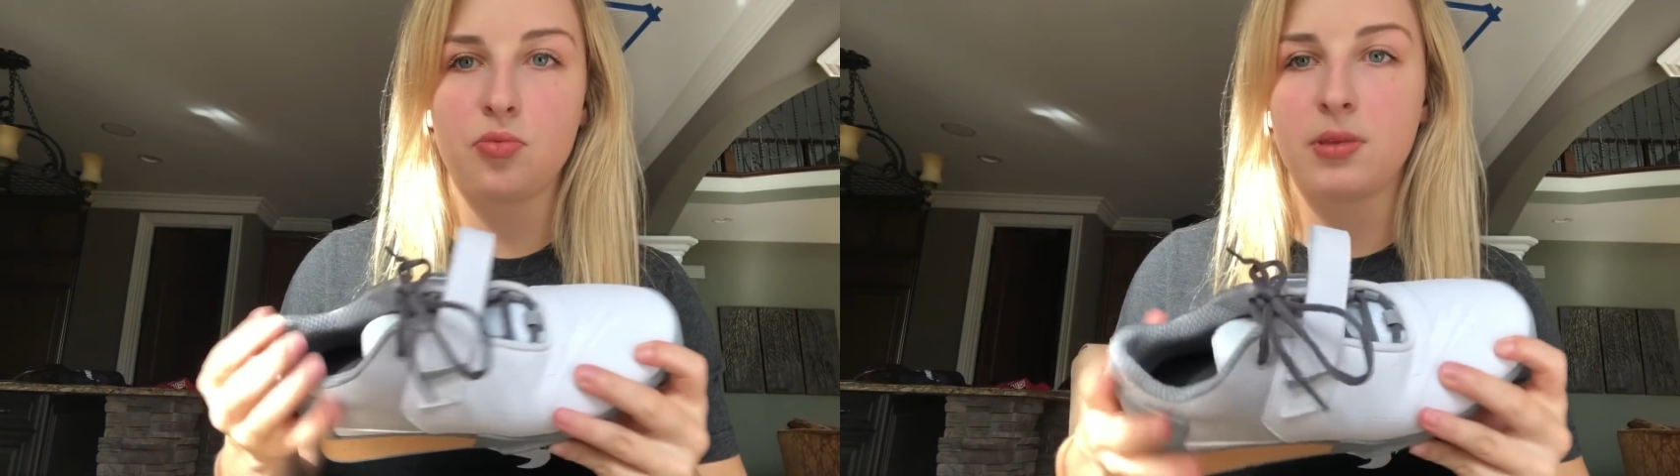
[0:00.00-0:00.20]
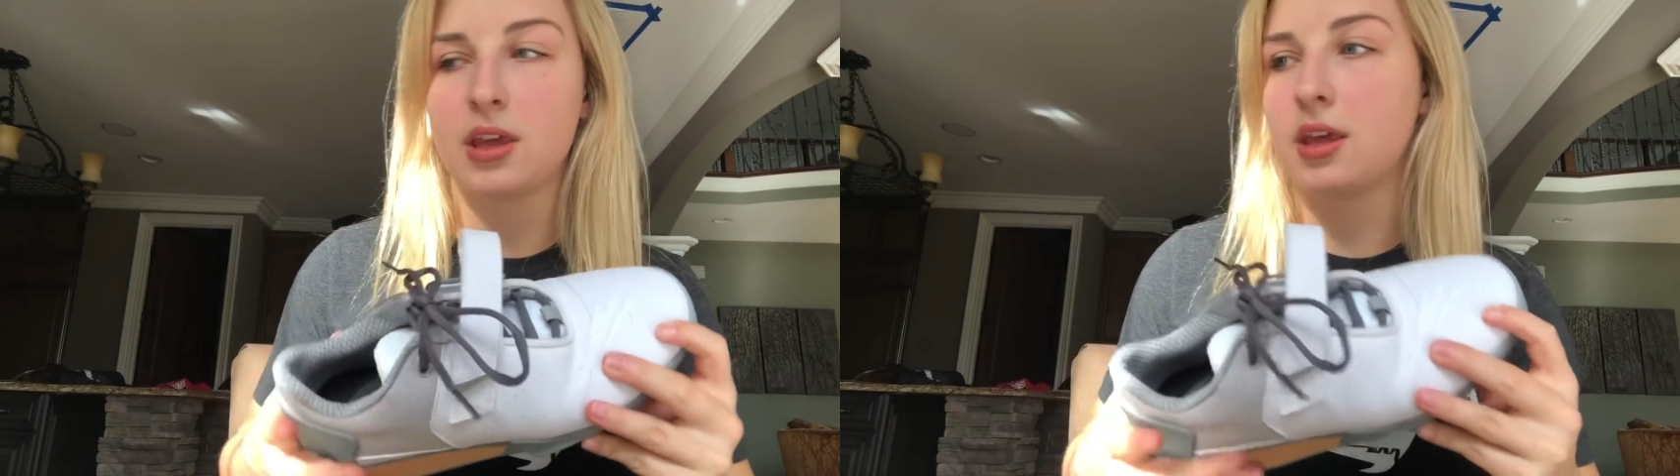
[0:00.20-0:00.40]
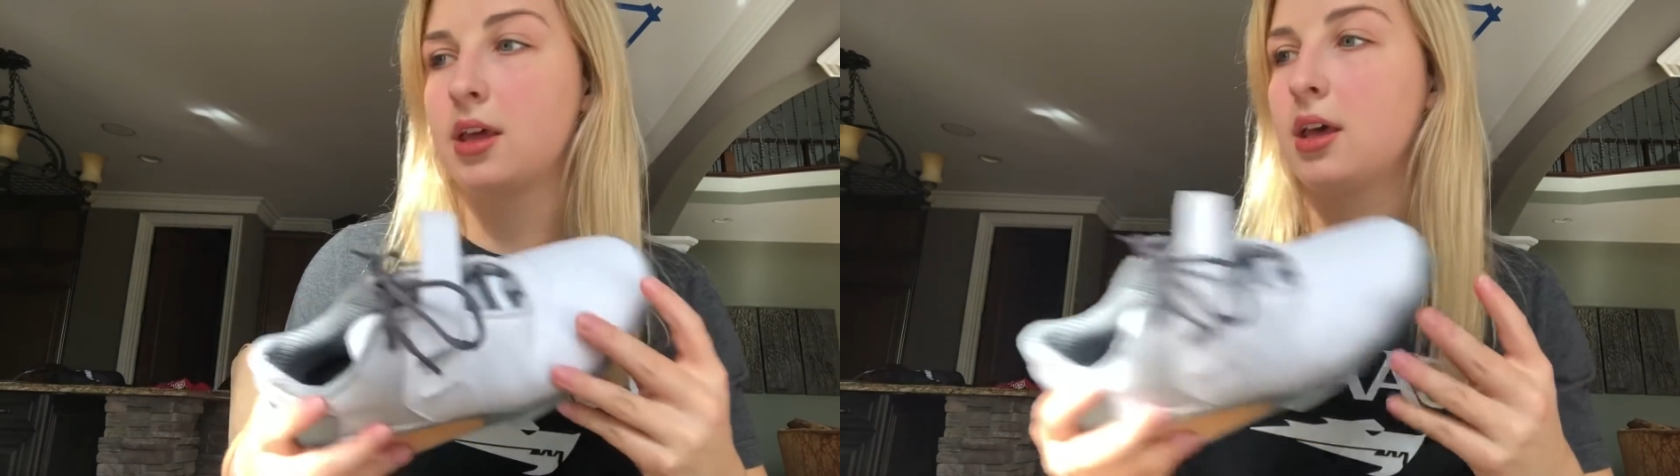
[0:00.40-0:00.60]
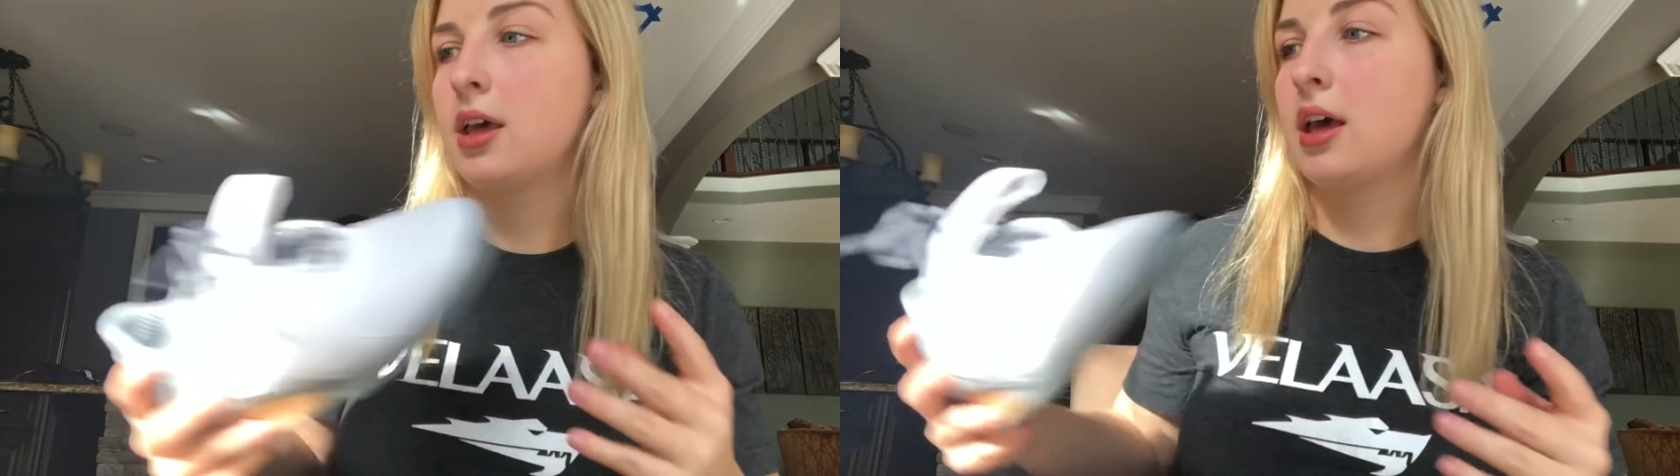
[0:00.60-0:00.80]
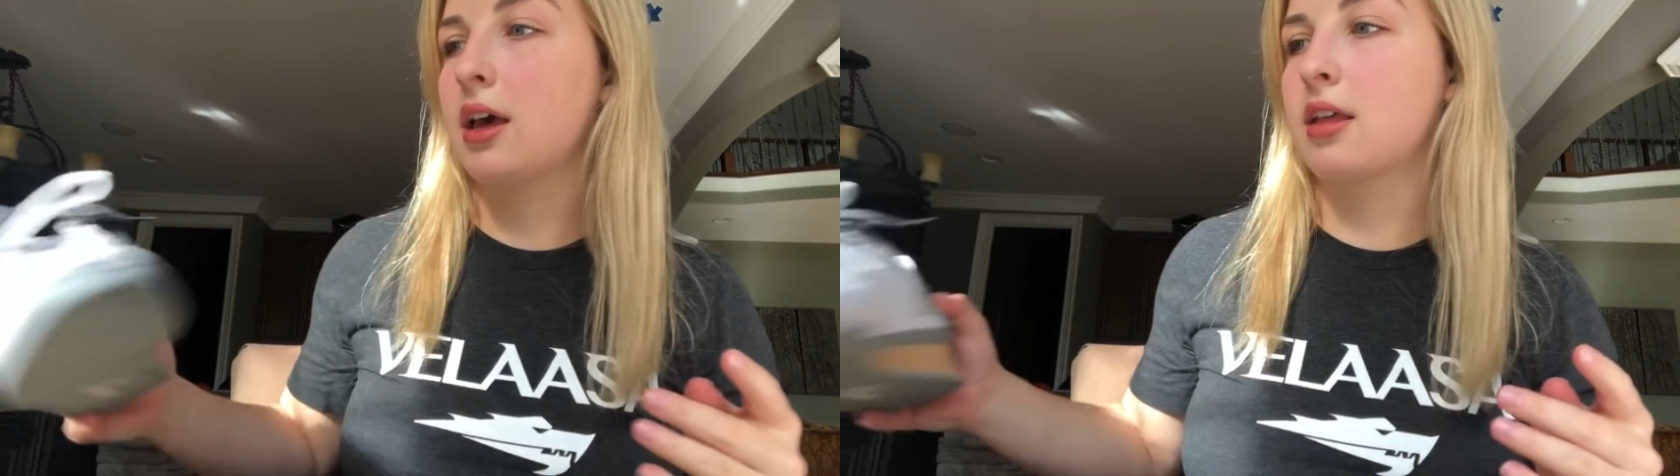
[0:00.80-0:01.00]
be
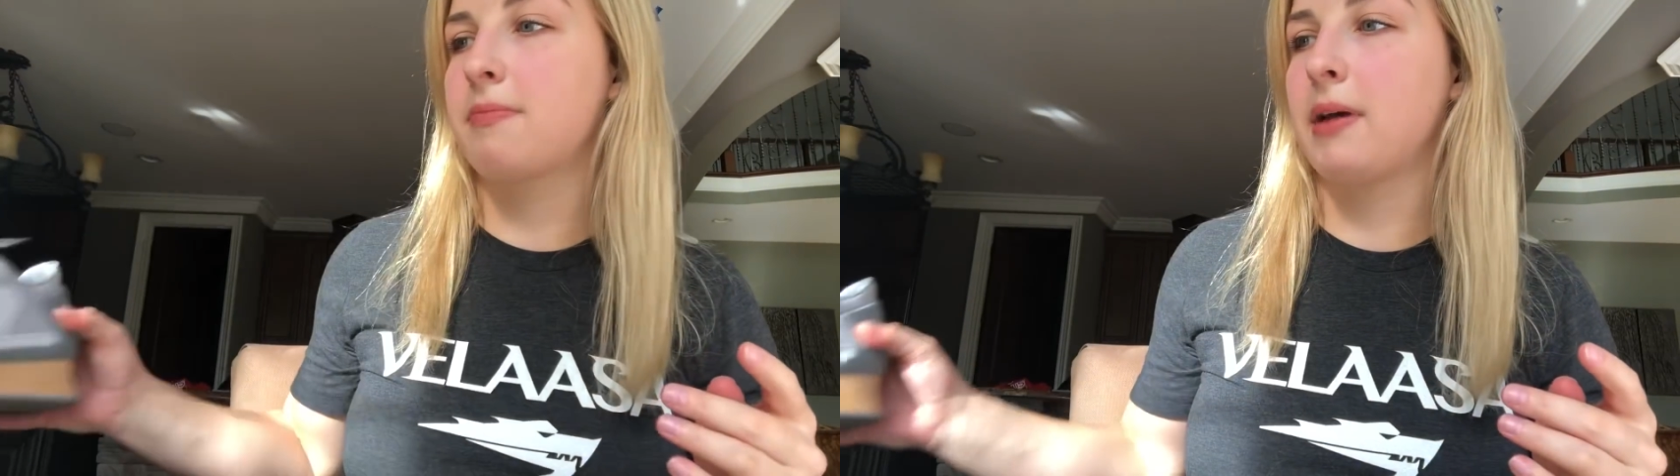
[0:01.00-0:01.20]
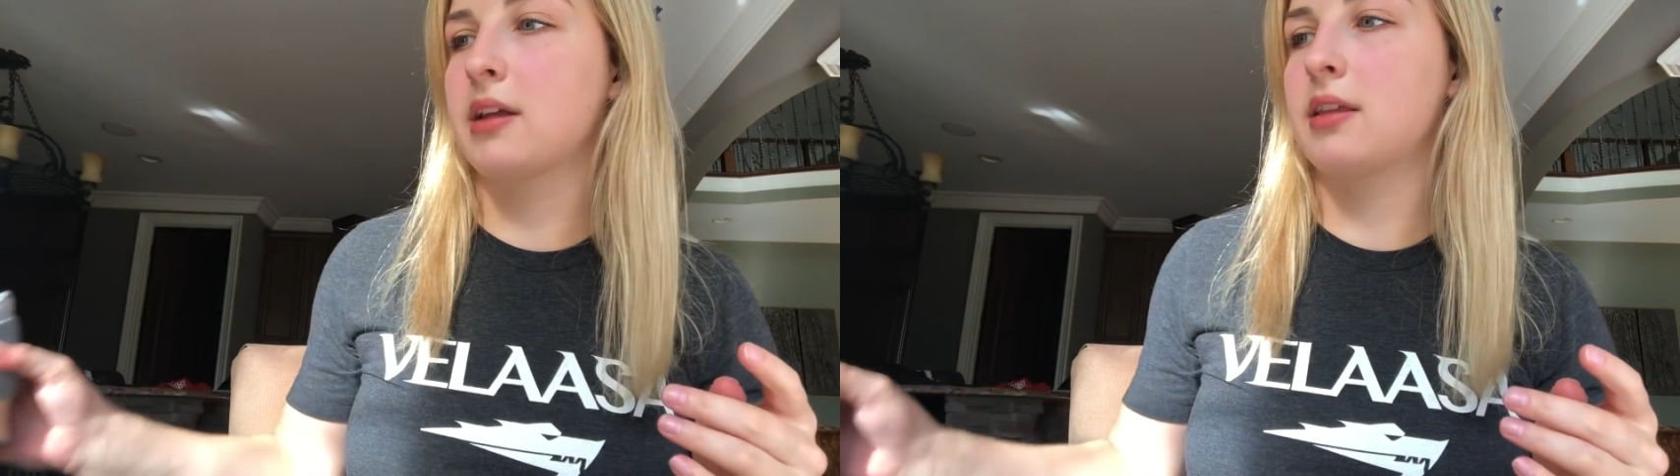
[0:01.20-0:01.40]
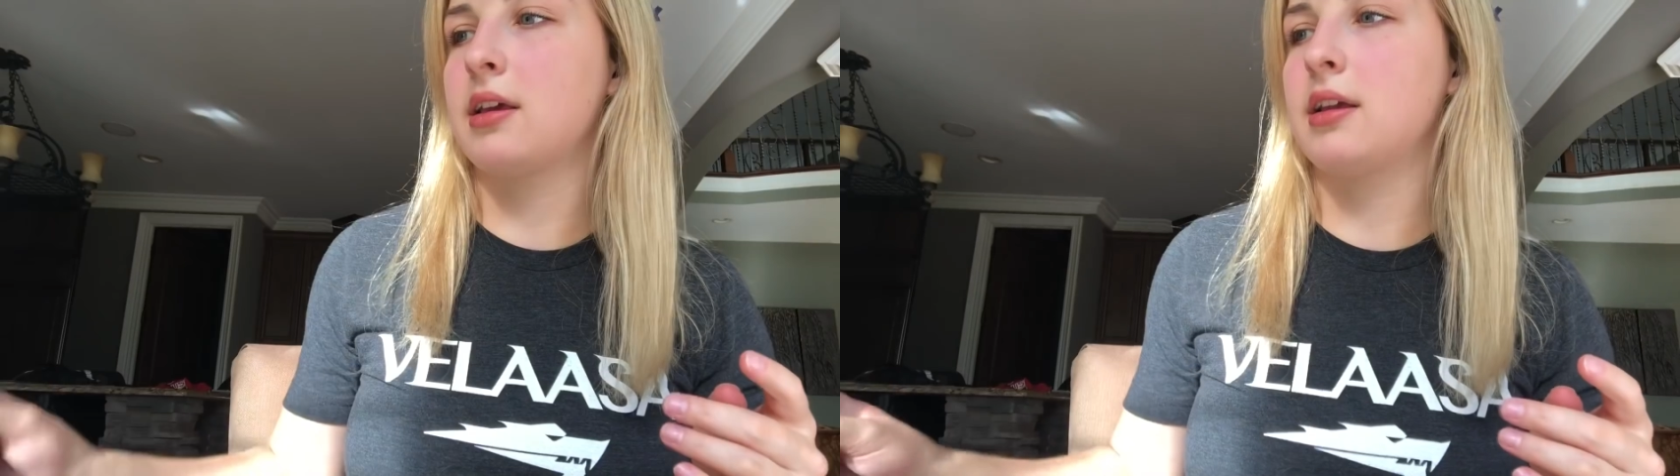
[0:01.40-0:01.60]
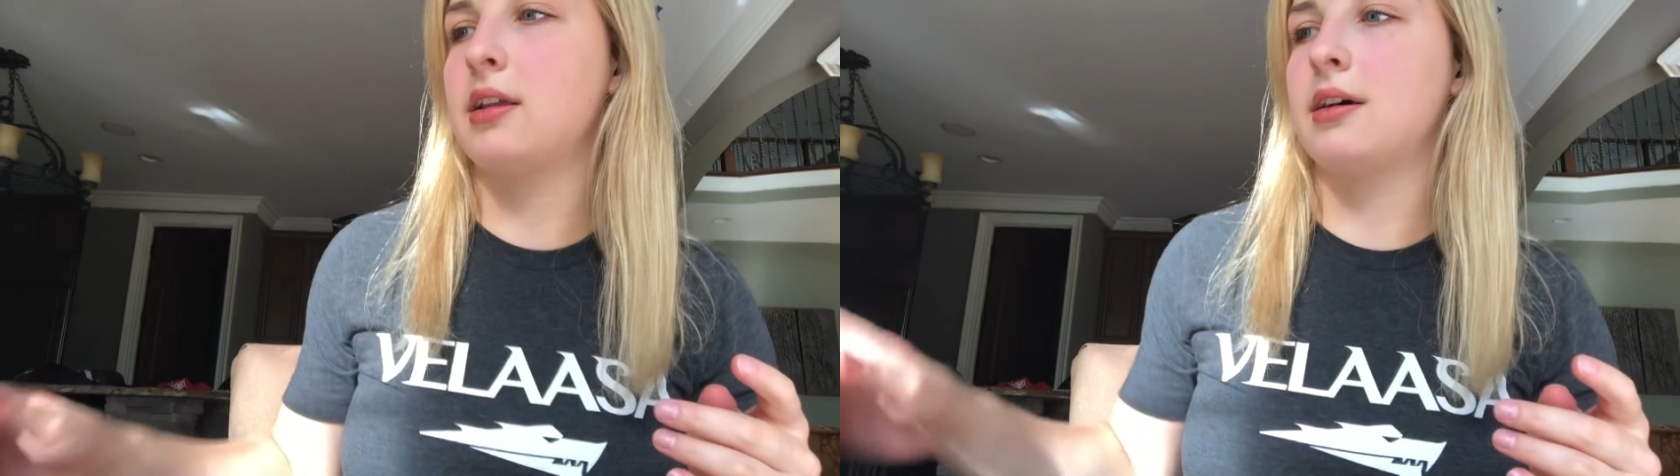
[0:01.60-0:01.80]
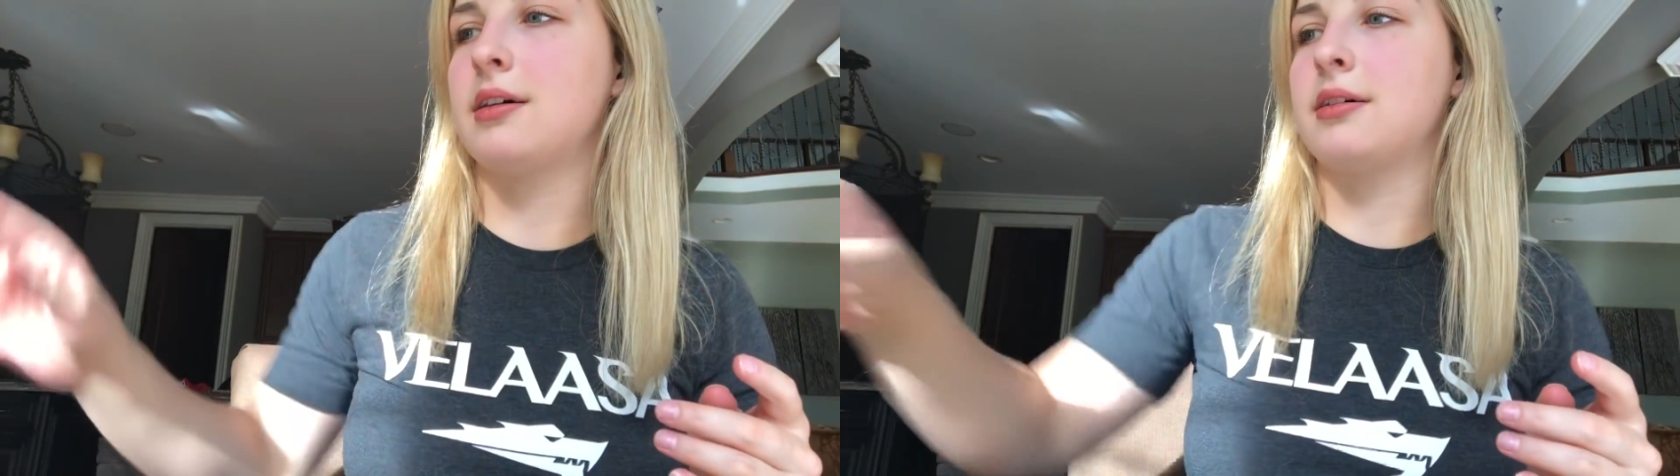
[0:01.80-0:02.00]
expected.